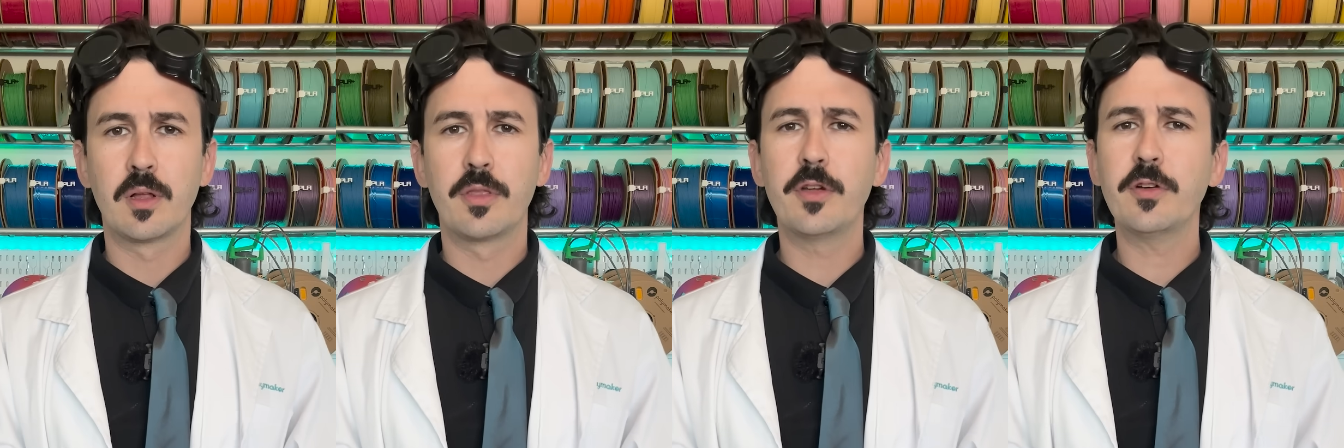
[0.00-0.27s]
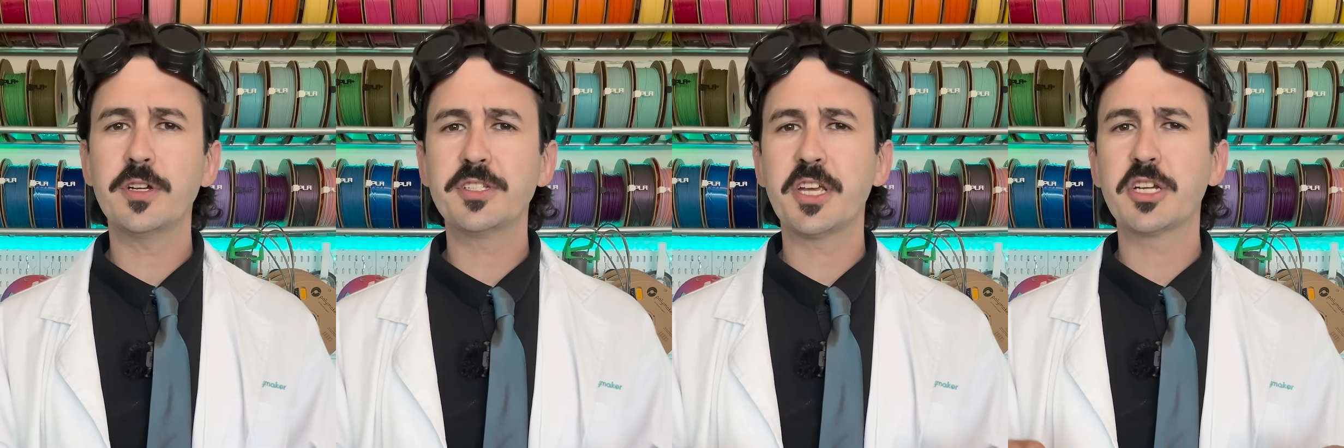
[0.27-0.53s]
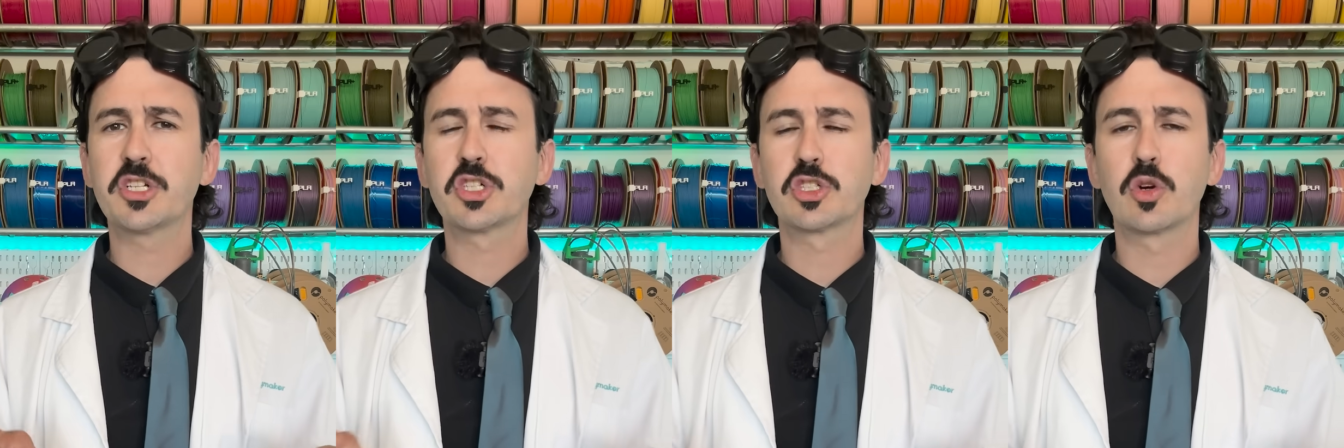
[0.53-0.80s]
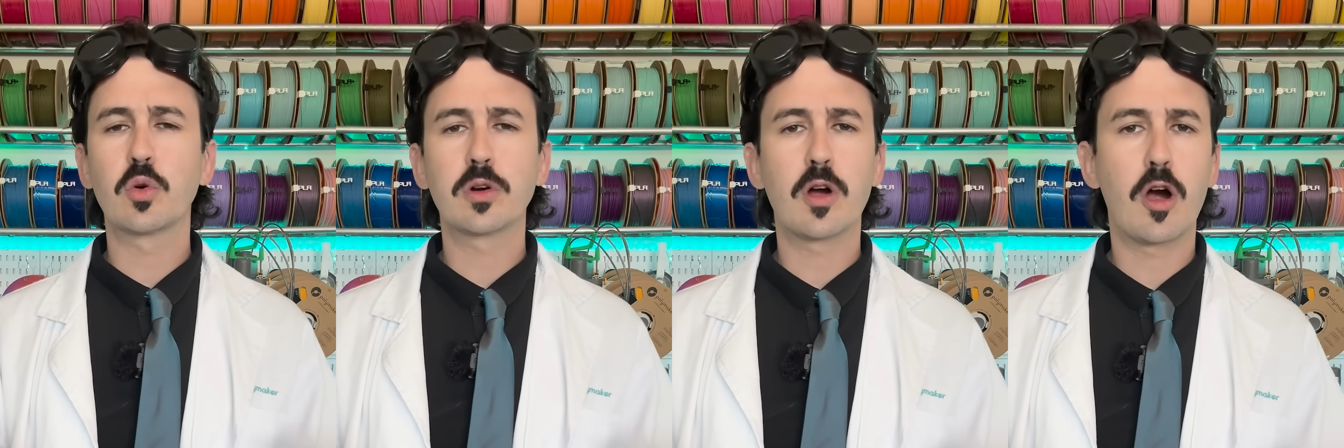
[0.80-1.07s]
There is a
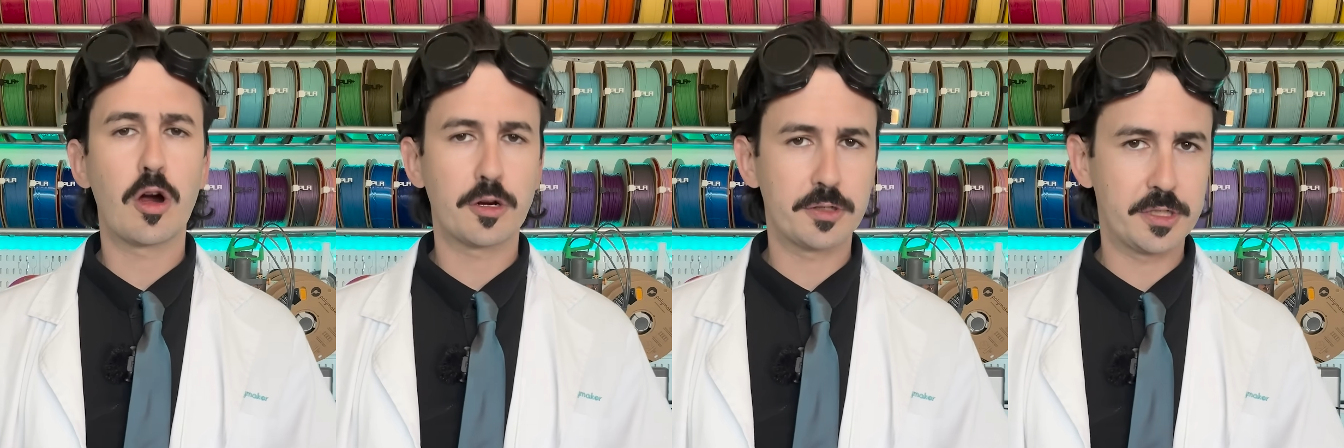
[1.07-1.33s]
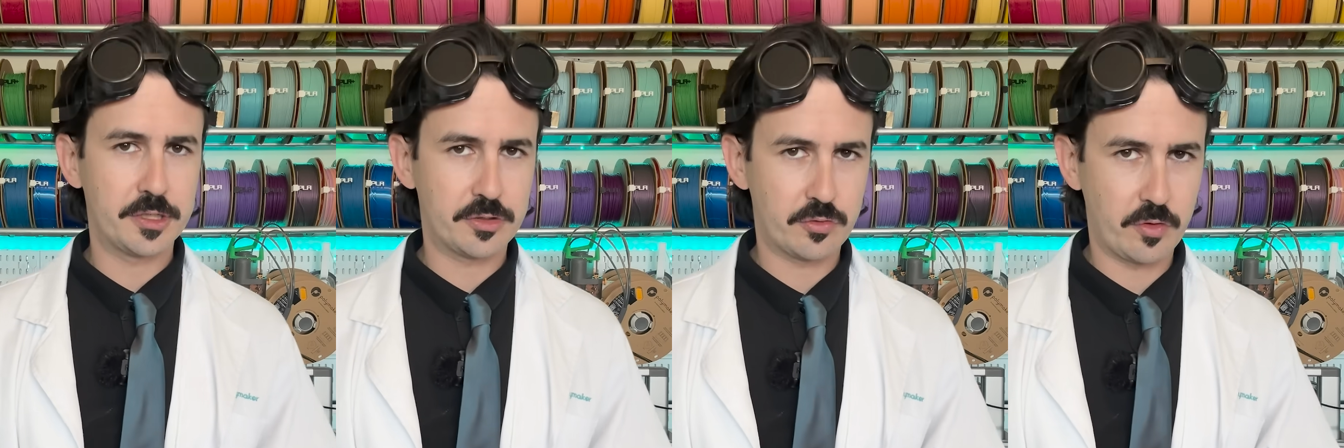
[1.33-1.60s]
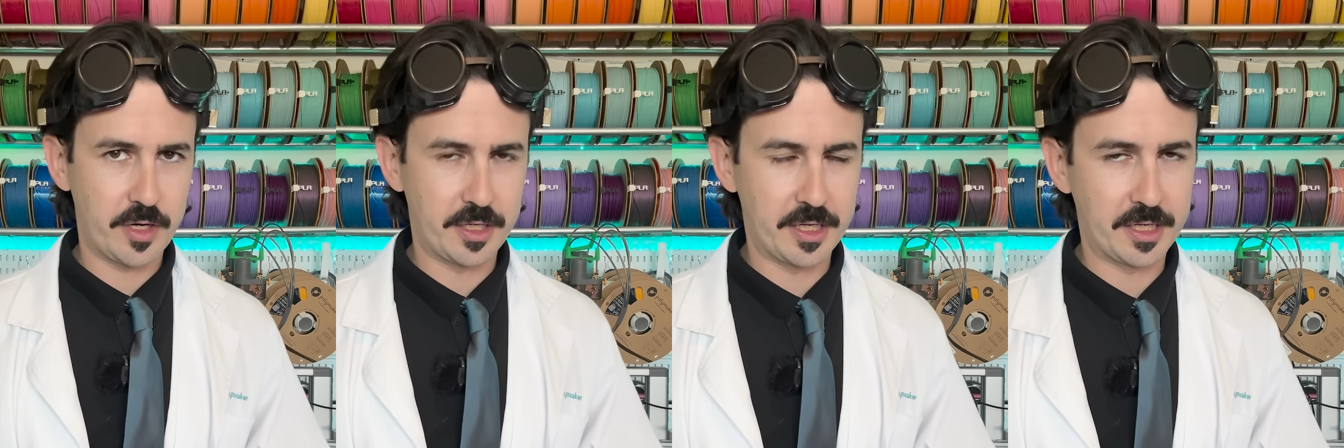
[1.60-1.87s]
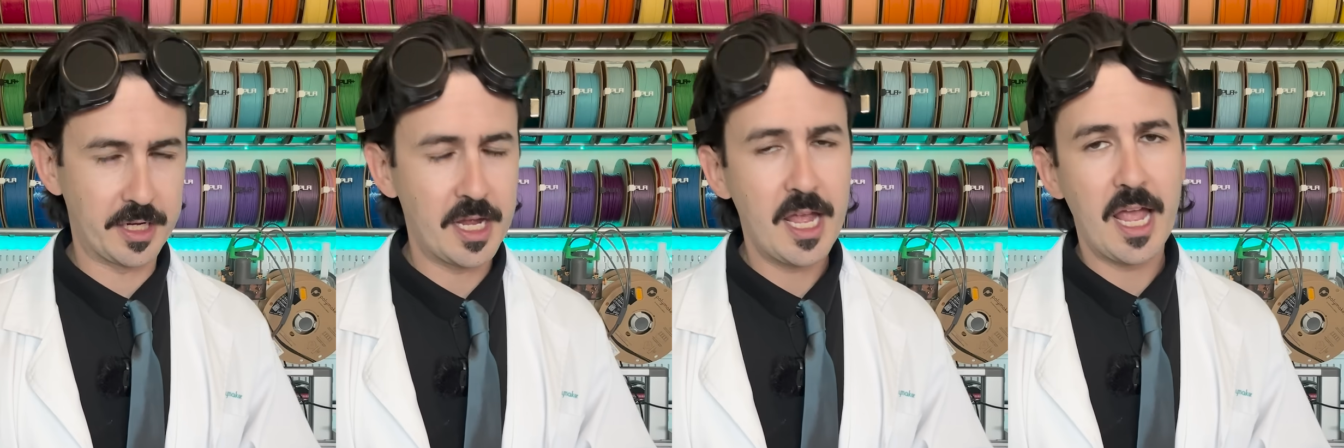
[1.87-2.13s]
shore hardness
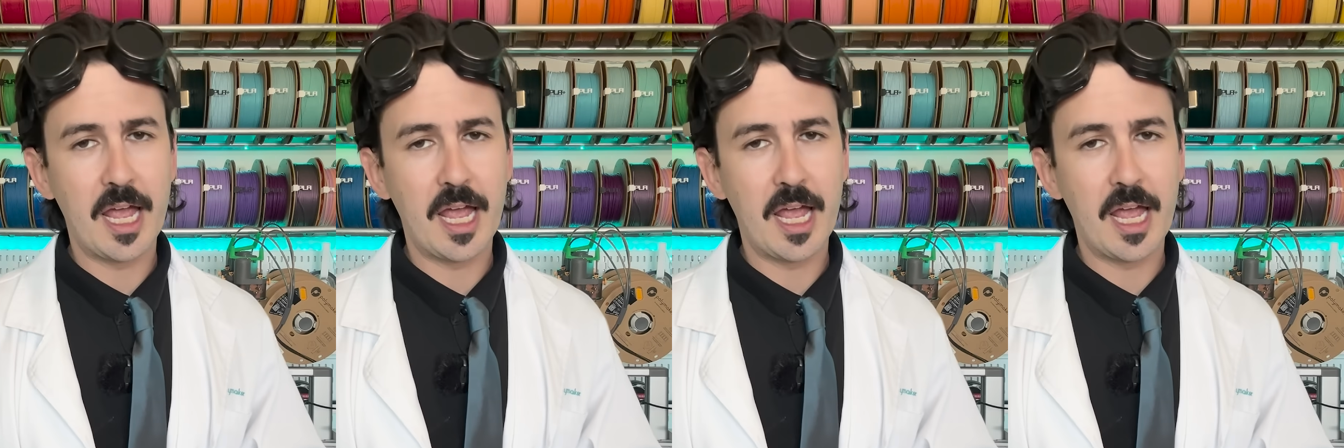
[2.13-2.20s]
rating,